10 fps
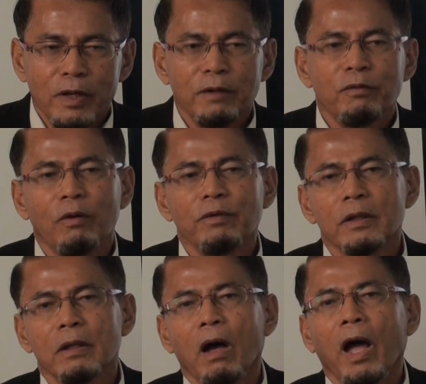love of
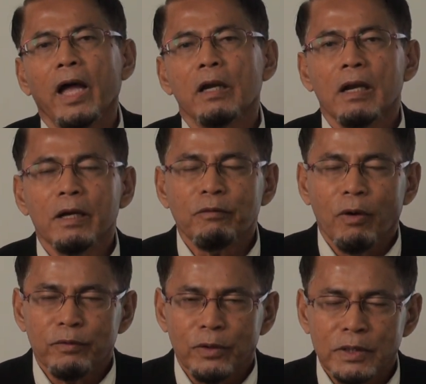Allah and the love
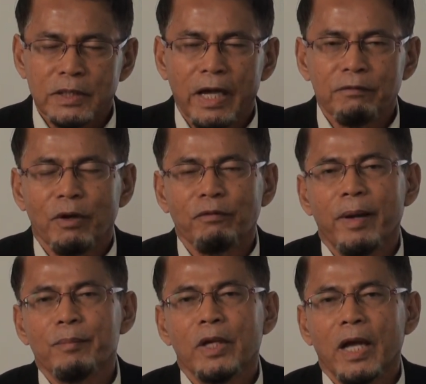of yourself, your
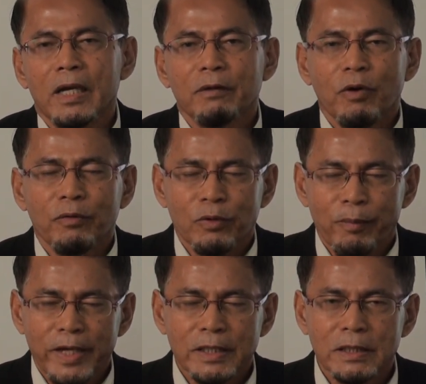family, and love of
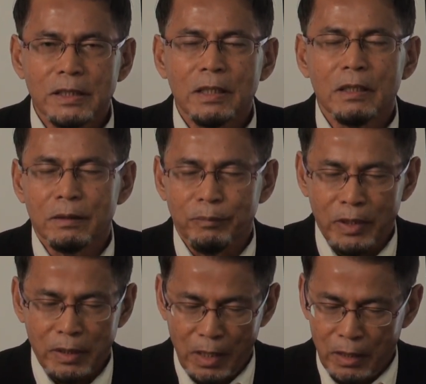humanity,
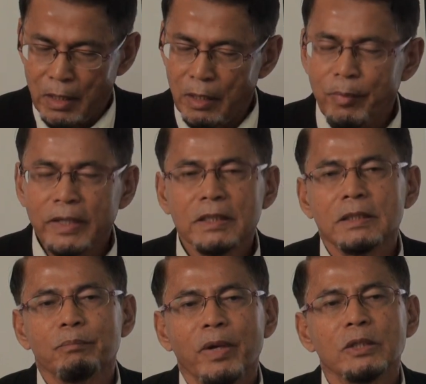but
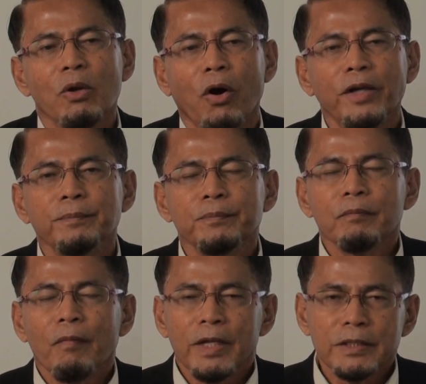it's based on
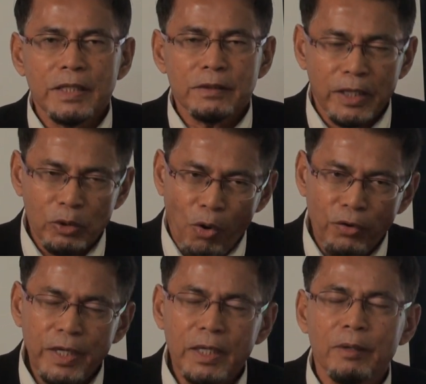just
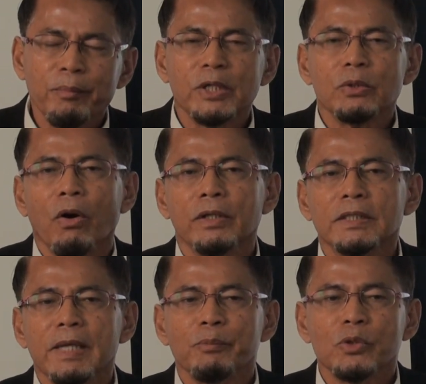rhetoric, based on
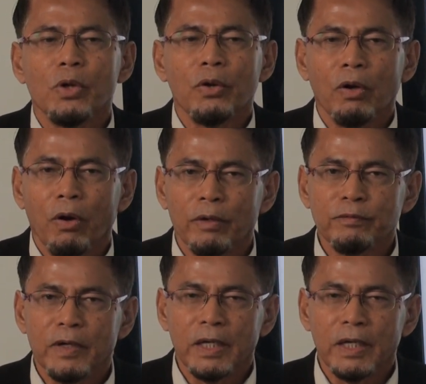some sort of